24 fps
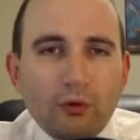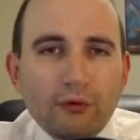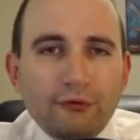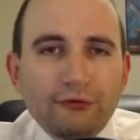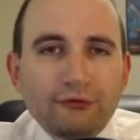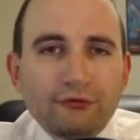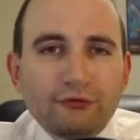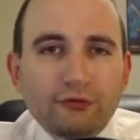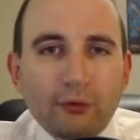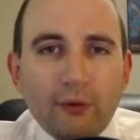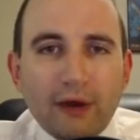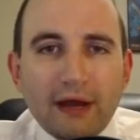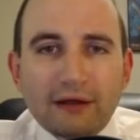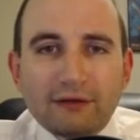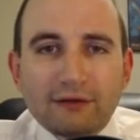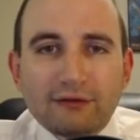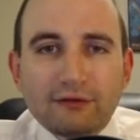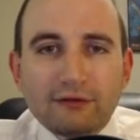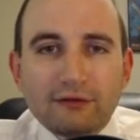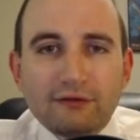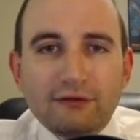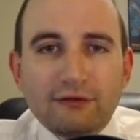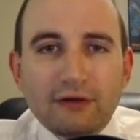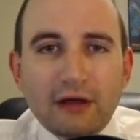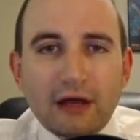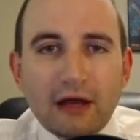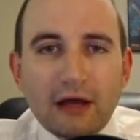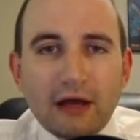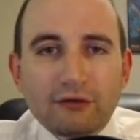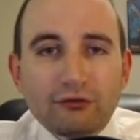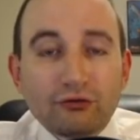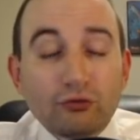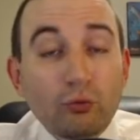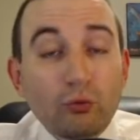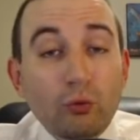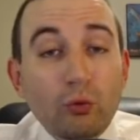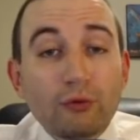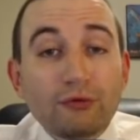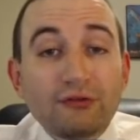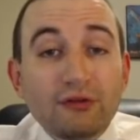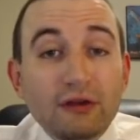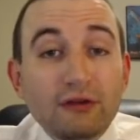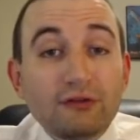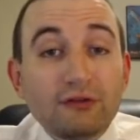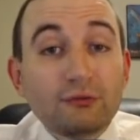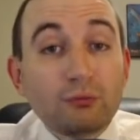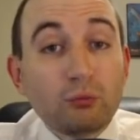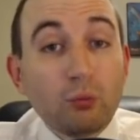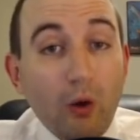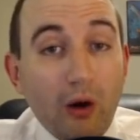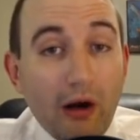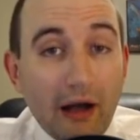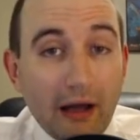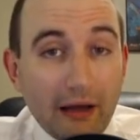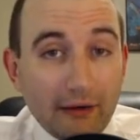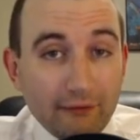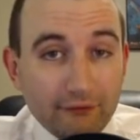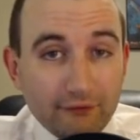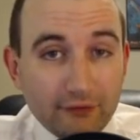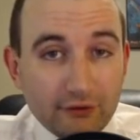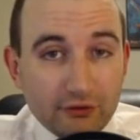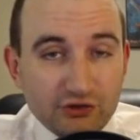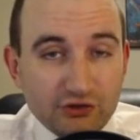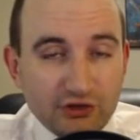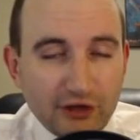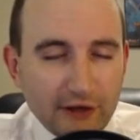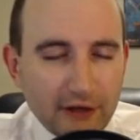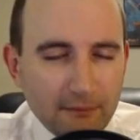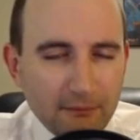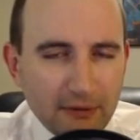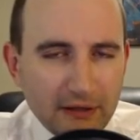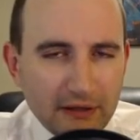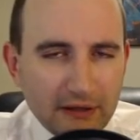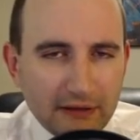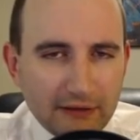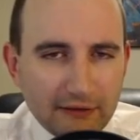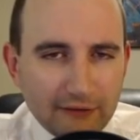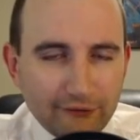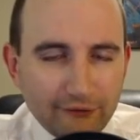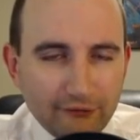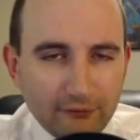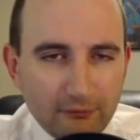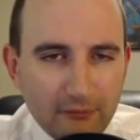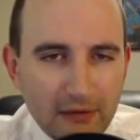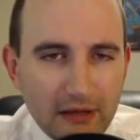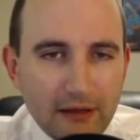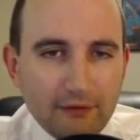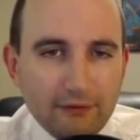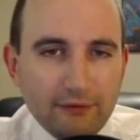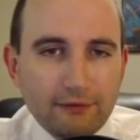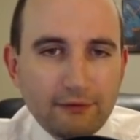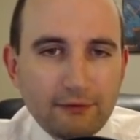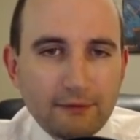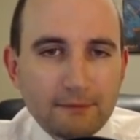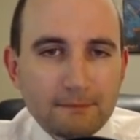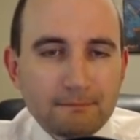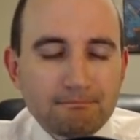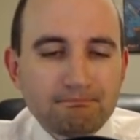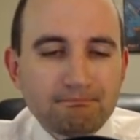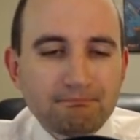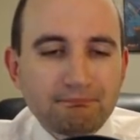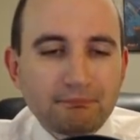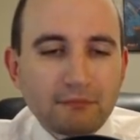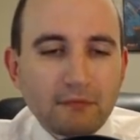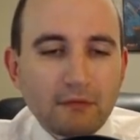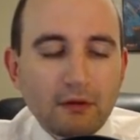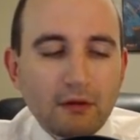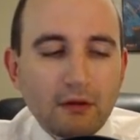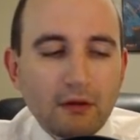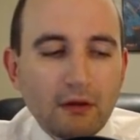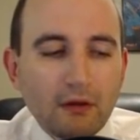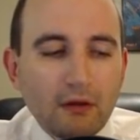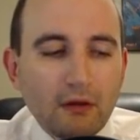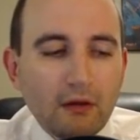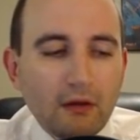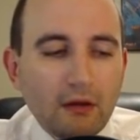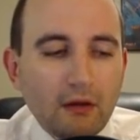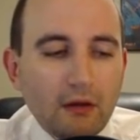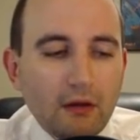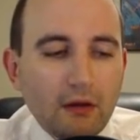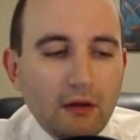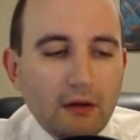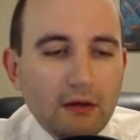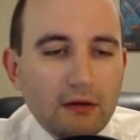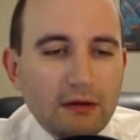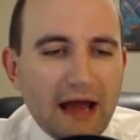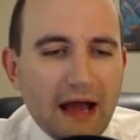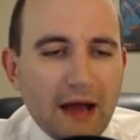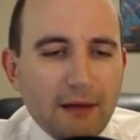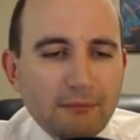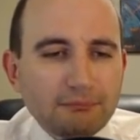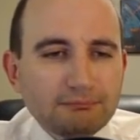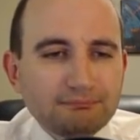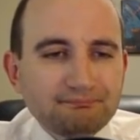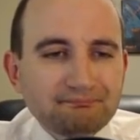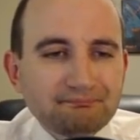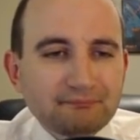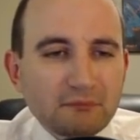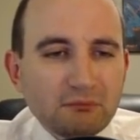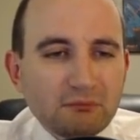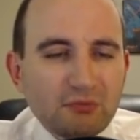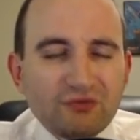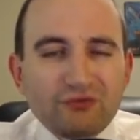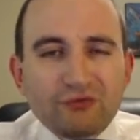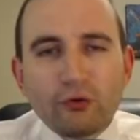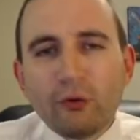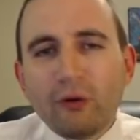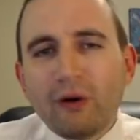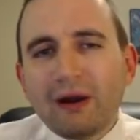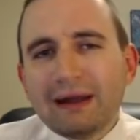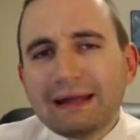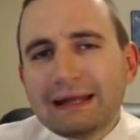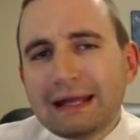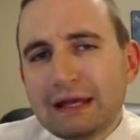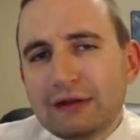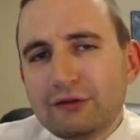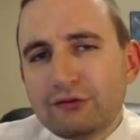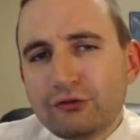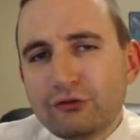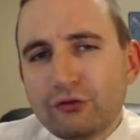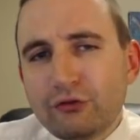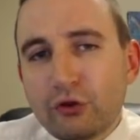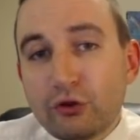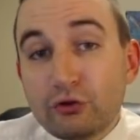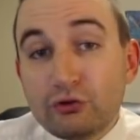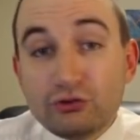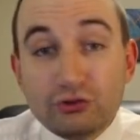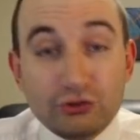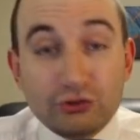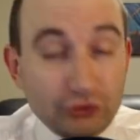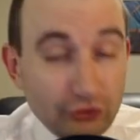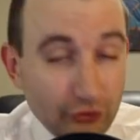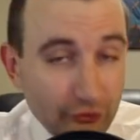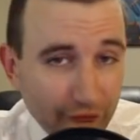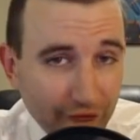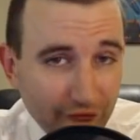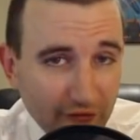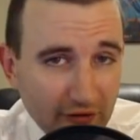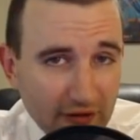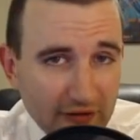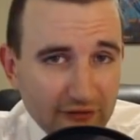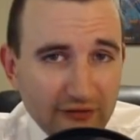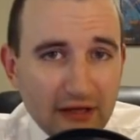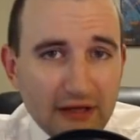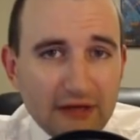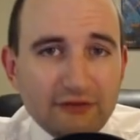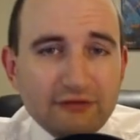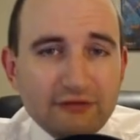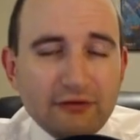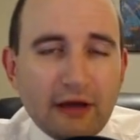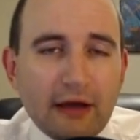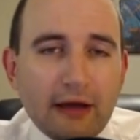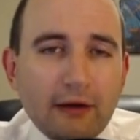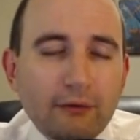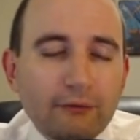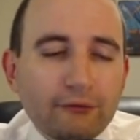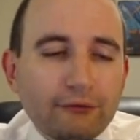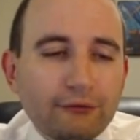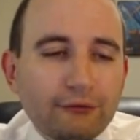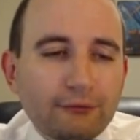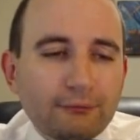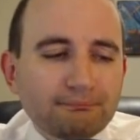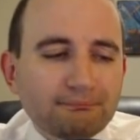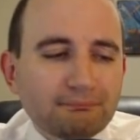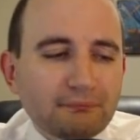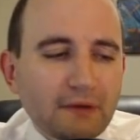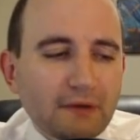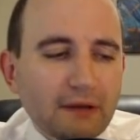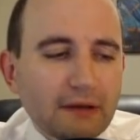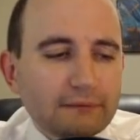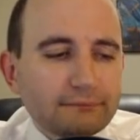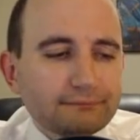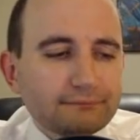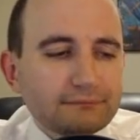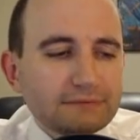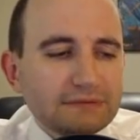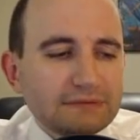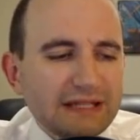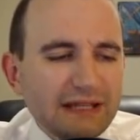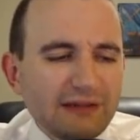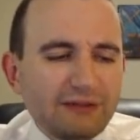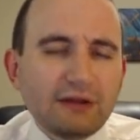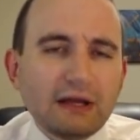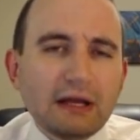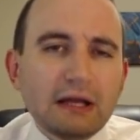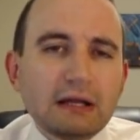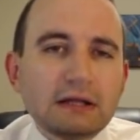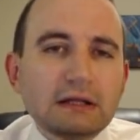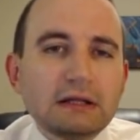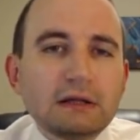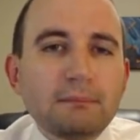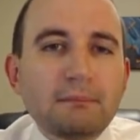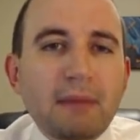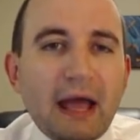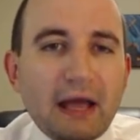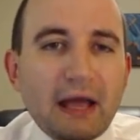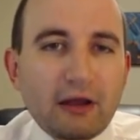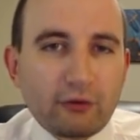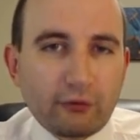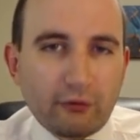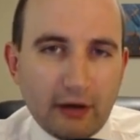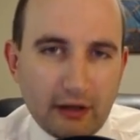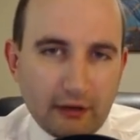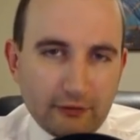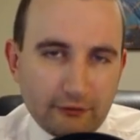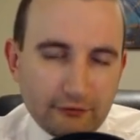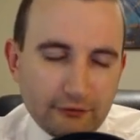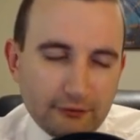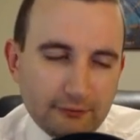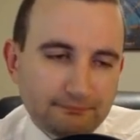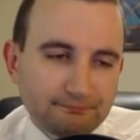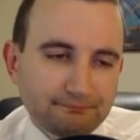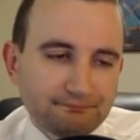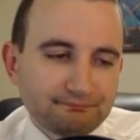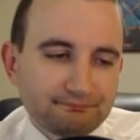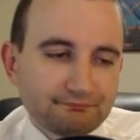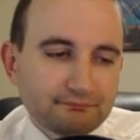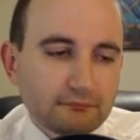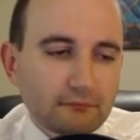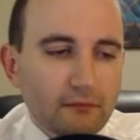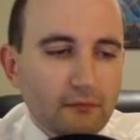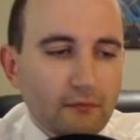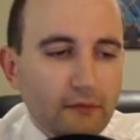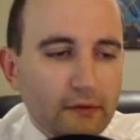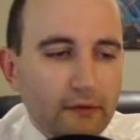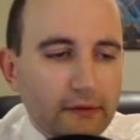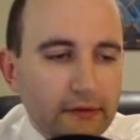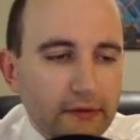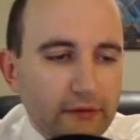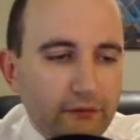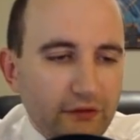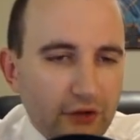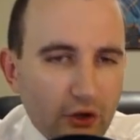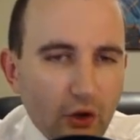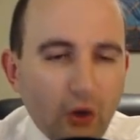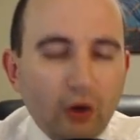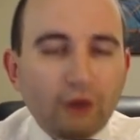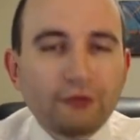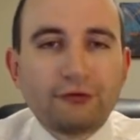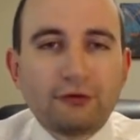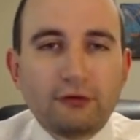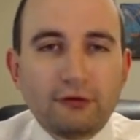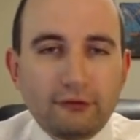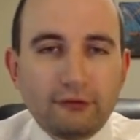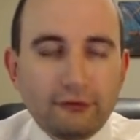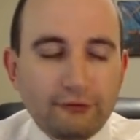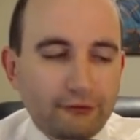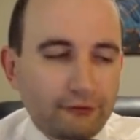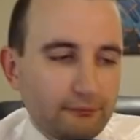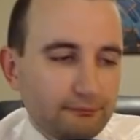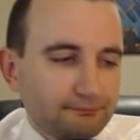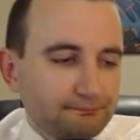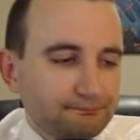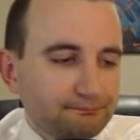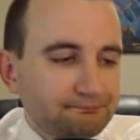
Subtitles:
was directed towards his wife, Jada Pinkett Smith. Now, before I get into the juicy details, let's get a little background. The Oscars.